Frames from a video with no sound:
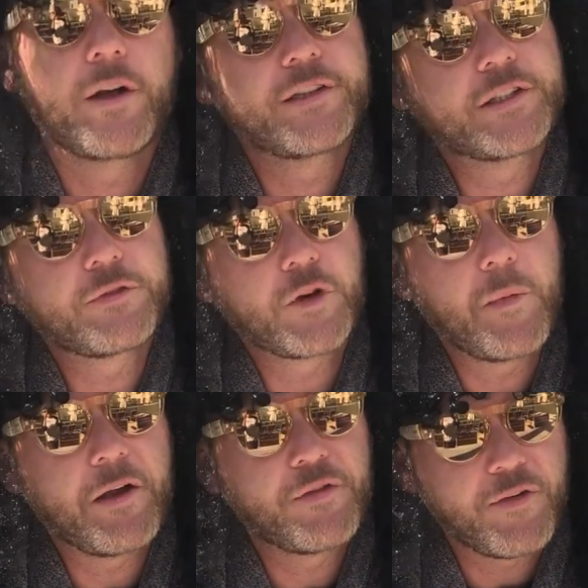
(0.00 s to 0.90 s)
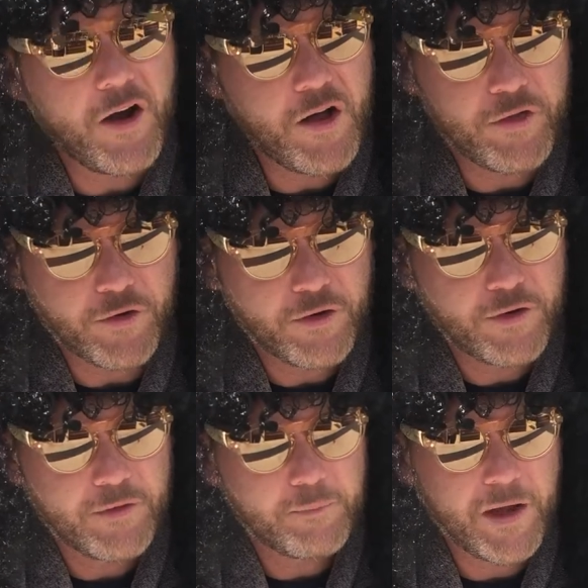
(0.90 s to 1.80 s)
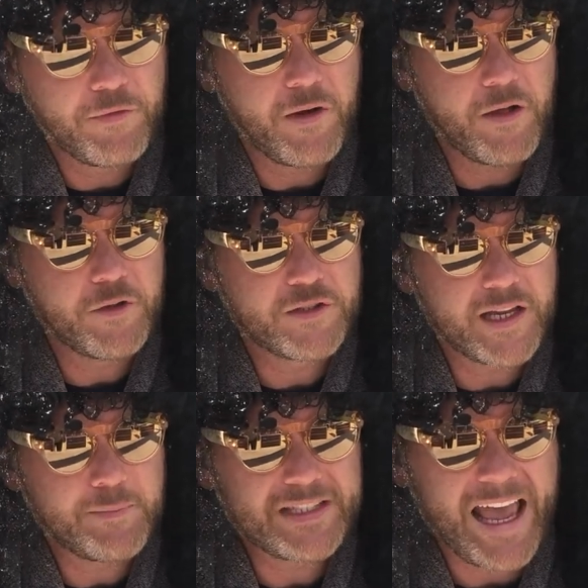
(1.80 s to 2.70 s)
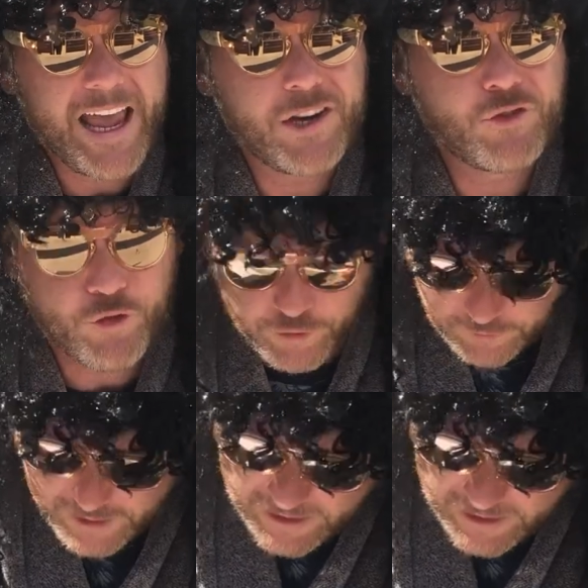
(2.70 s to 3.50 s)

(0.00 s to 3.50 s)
this is for my father. My father's name is Andrew.